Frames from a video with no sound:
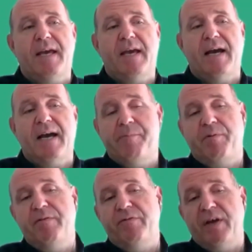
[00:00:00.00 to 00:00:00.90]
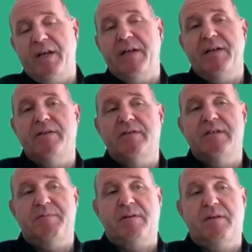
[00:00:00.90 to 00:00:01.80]
High privileged identities
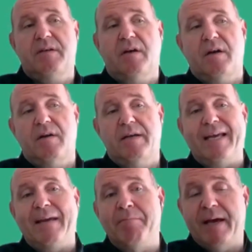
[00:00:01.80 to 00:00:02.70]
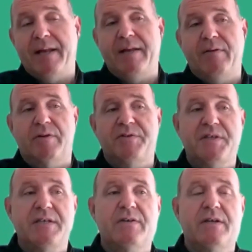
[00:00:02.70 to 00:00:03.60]
typically are embedded, or
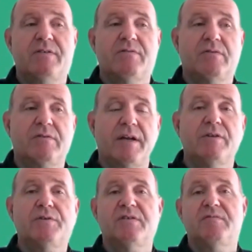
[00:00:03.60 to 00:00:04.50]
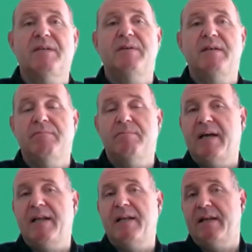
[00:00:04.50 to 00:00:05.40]
secrets or credentials may be
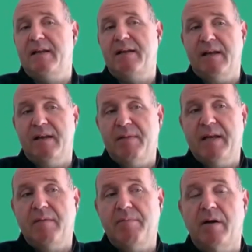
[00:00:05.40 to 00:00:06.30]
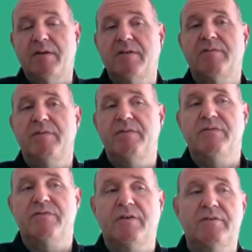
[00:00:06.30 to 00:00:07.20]
embedded in many parts of the
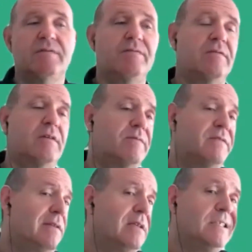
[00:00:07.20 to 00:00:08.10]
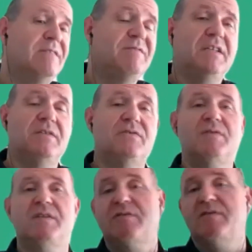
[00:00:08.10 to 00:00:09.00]
infrastructure for obviously convenience
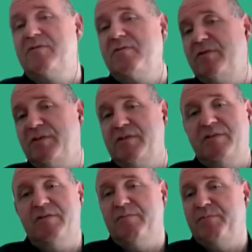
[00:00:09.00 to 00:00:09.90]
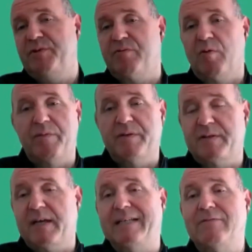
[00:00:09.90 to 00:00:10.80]
reasons, or just pure
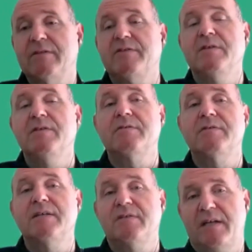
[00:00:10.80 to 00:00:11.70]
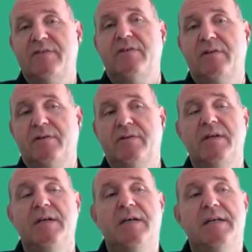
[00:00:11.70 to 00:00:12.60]
oversight reasons, right? So that's another
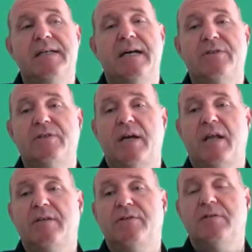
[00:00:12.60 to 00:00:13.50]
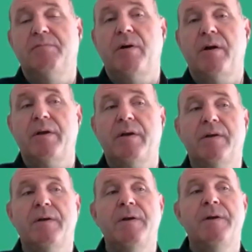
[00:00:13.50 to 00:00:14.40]
kind of challenging part
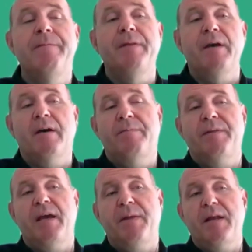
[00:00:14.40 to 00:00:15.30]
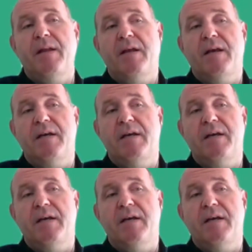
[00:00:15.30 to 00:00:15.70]
here. And then